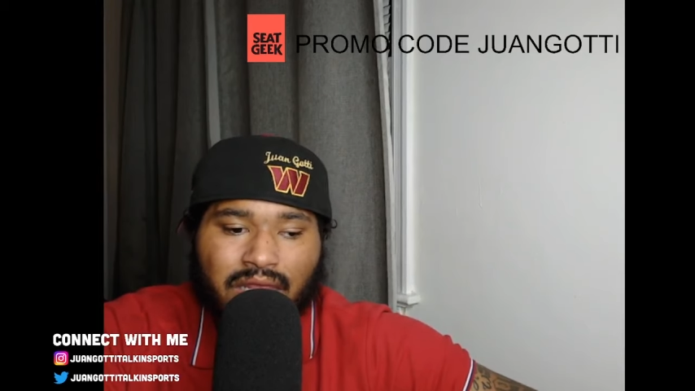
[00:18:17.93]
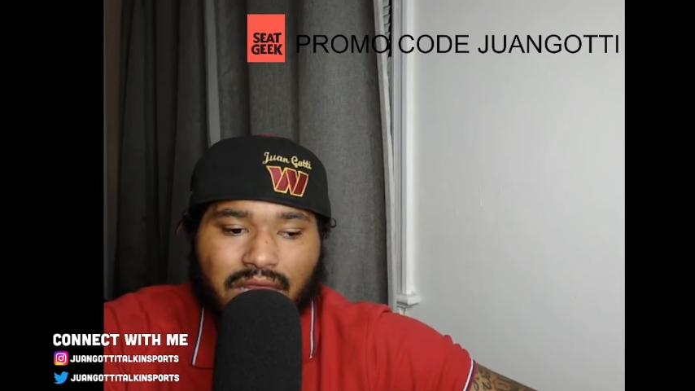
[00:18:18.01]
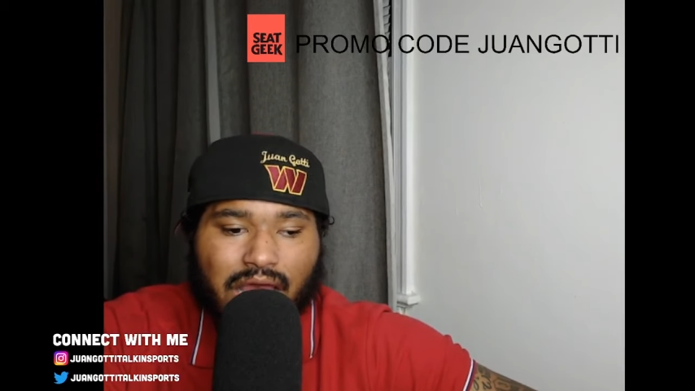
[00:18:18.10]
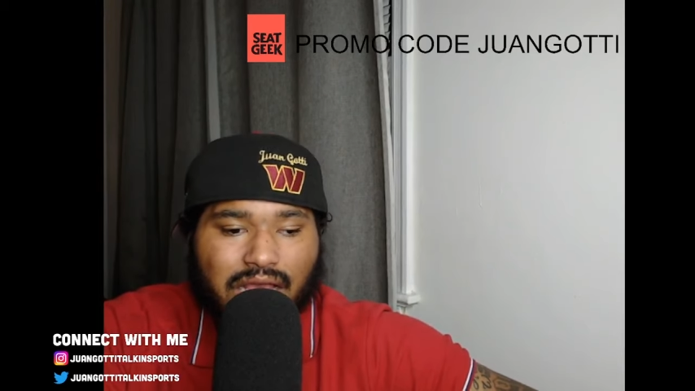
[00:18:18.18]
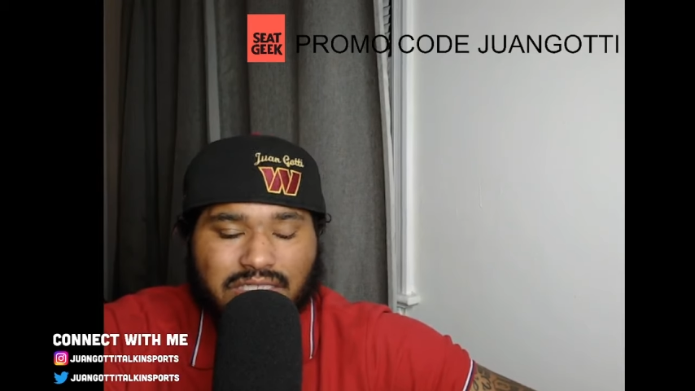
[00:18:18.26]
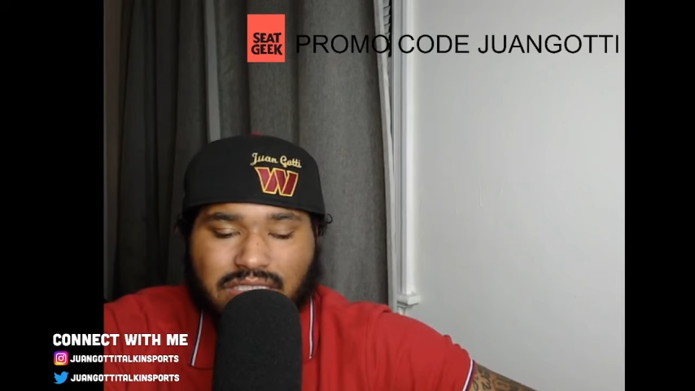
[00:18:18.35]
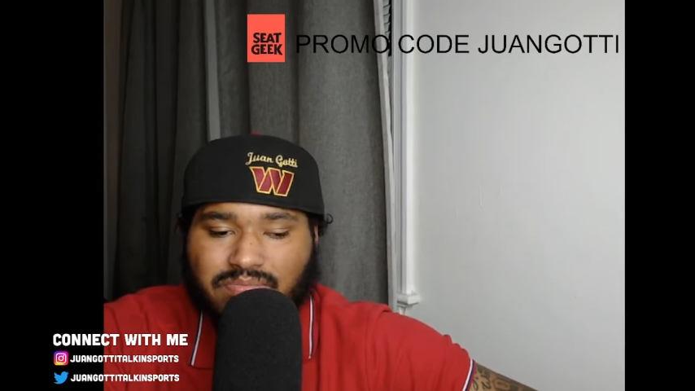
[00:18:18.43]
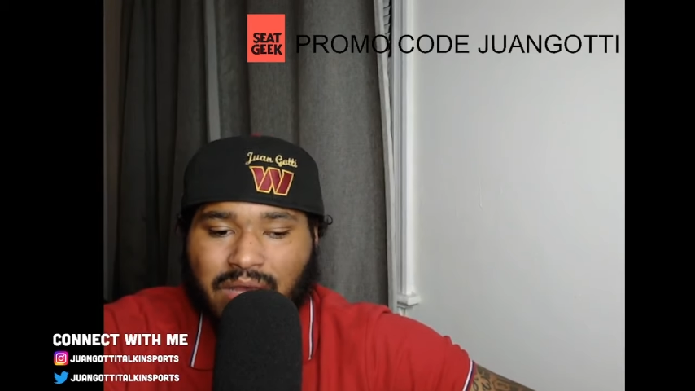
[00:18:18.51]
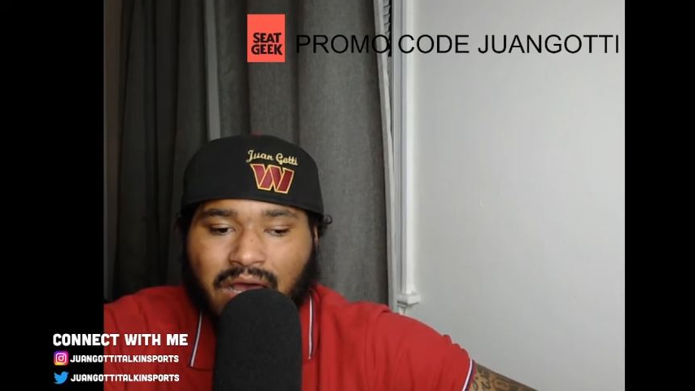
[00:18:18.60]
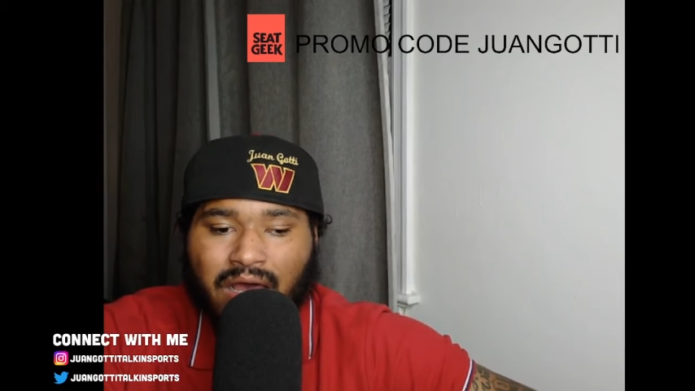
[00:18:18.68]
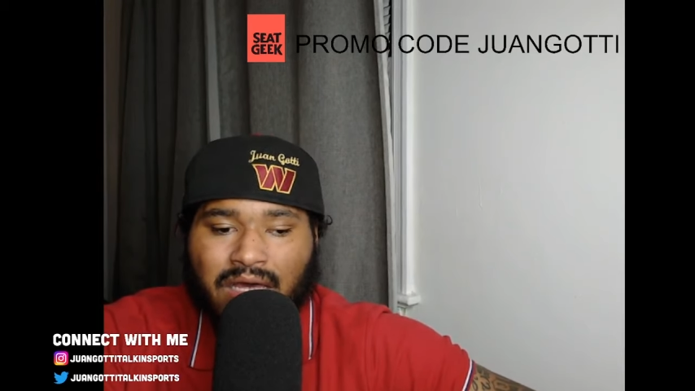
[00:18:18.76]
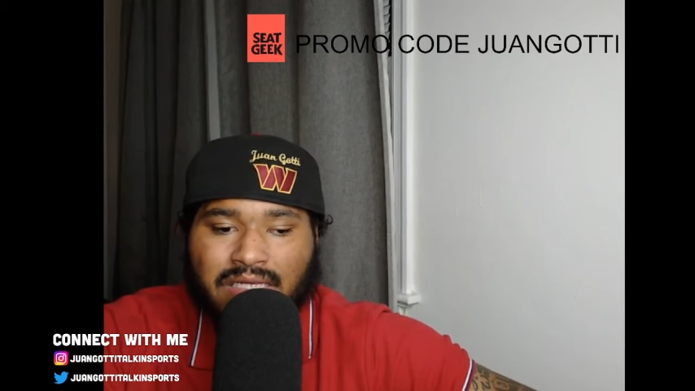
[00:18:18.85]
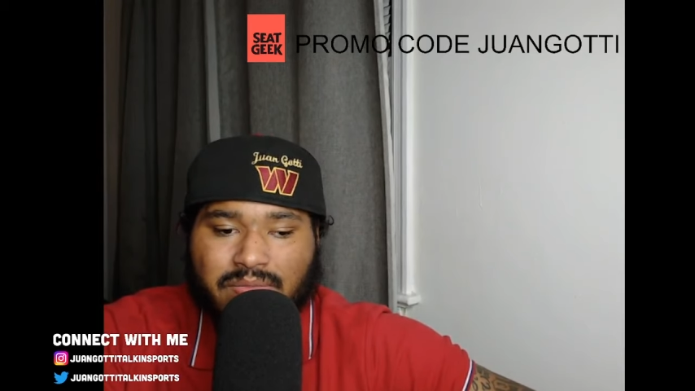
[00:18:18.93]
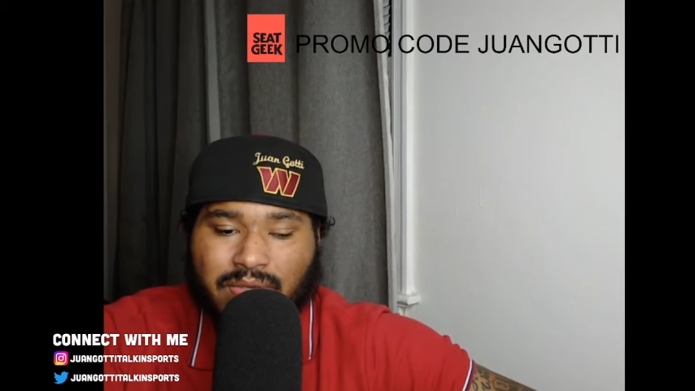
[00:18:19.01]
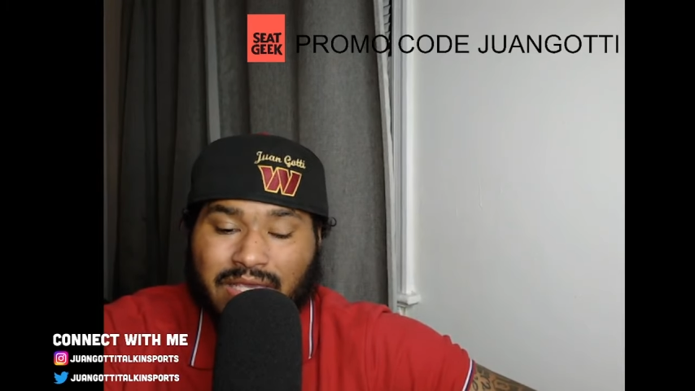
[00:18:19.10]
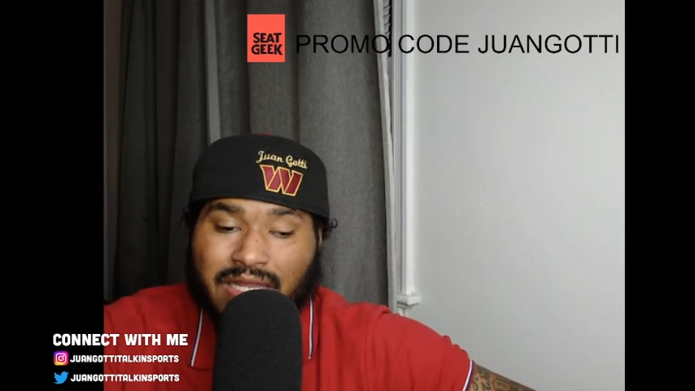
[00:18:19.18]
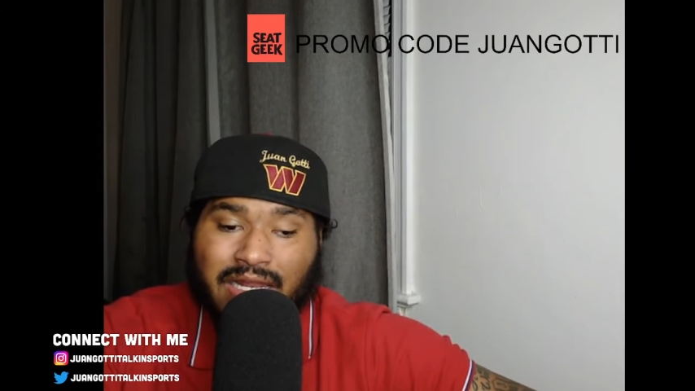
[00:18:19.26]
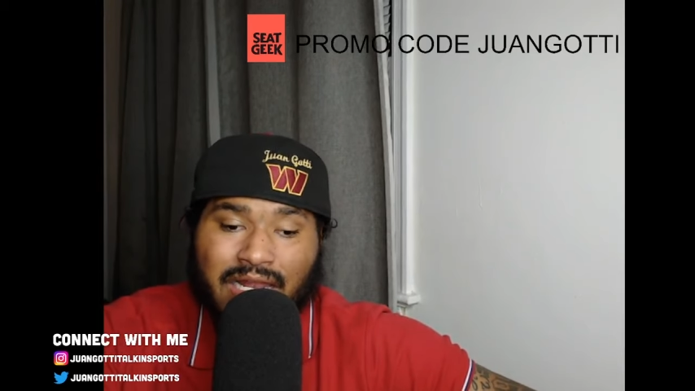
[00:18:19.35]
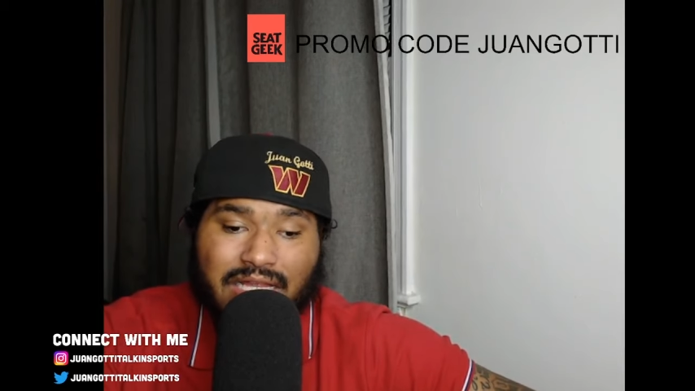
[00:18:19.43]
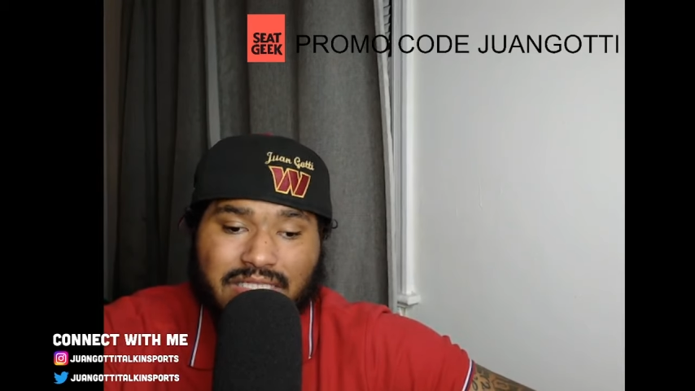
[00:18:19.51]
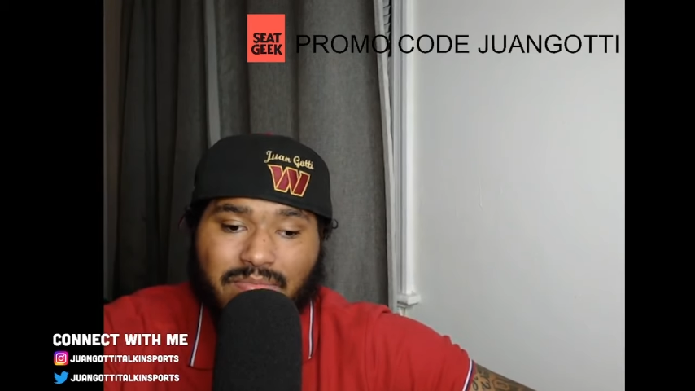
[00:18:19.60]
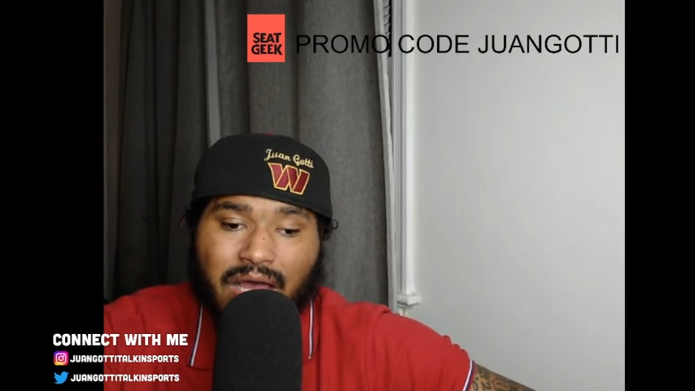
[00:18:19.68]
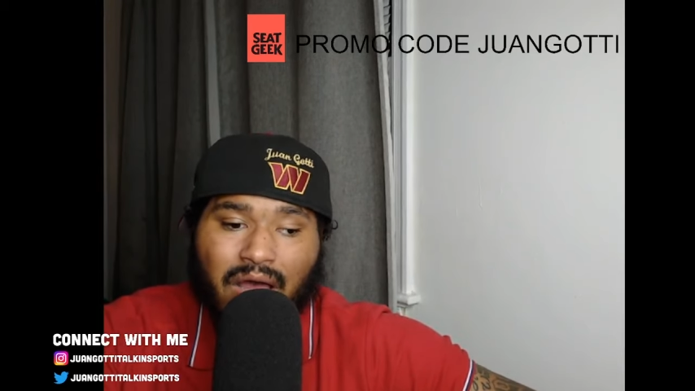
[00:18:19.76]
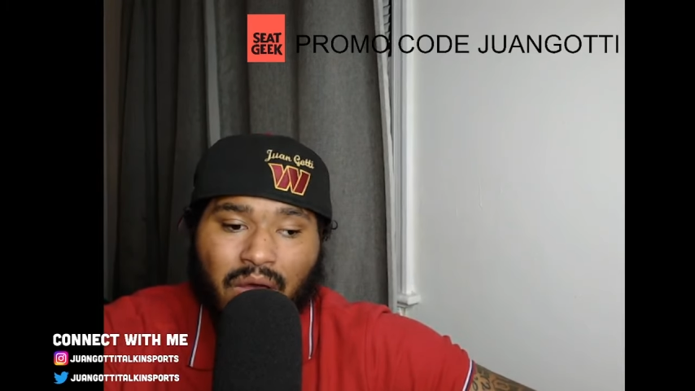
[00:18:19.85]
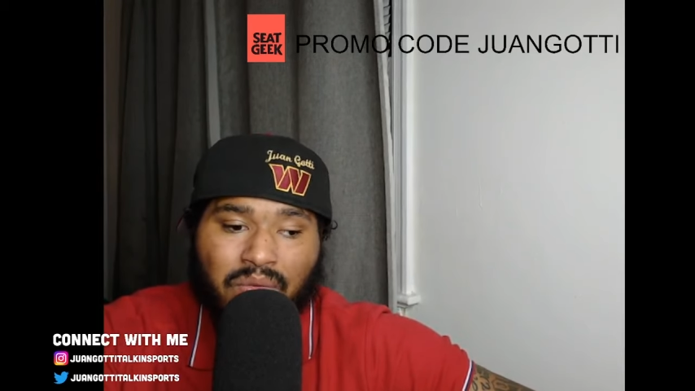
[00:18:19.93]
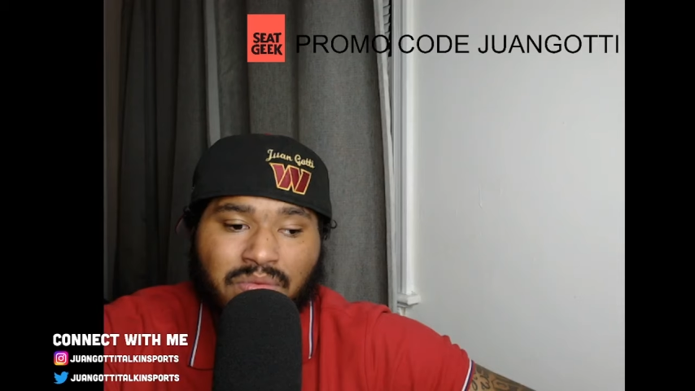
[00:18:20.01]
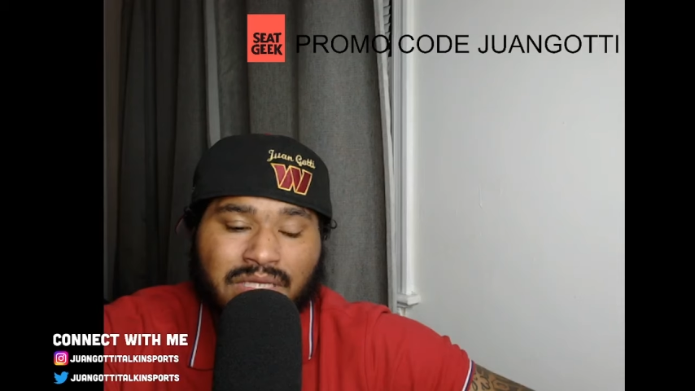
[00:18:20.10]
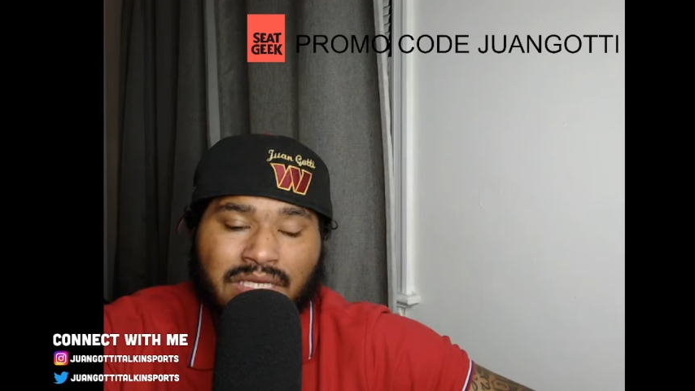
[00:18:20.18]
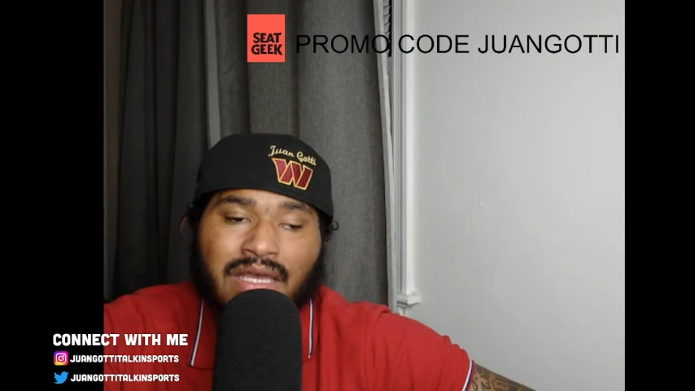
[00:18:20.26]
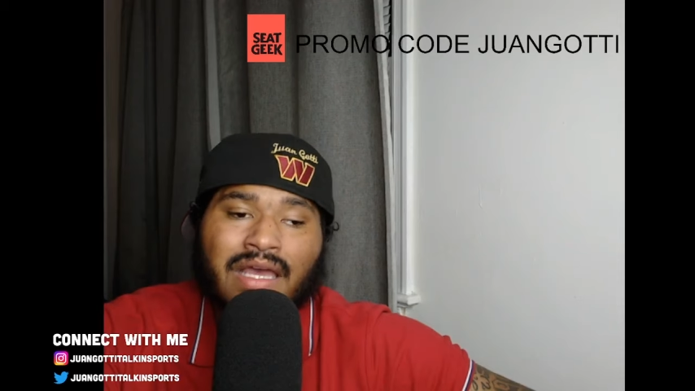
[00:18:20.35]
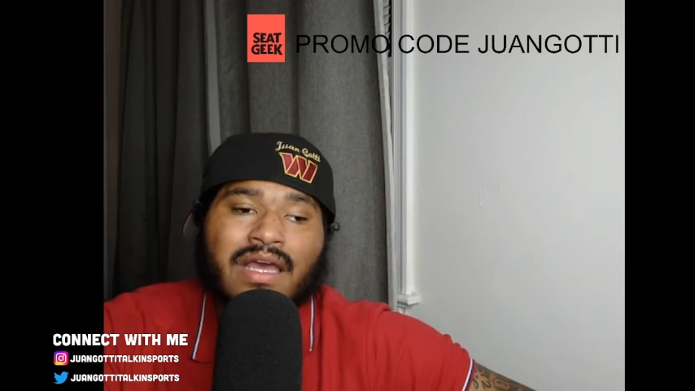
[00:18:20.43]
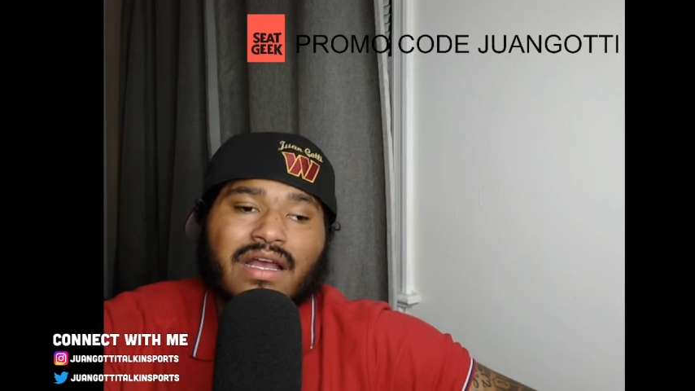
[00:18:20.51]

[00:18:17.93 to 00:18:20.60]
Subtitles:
That's just my honest opinion, and that's my only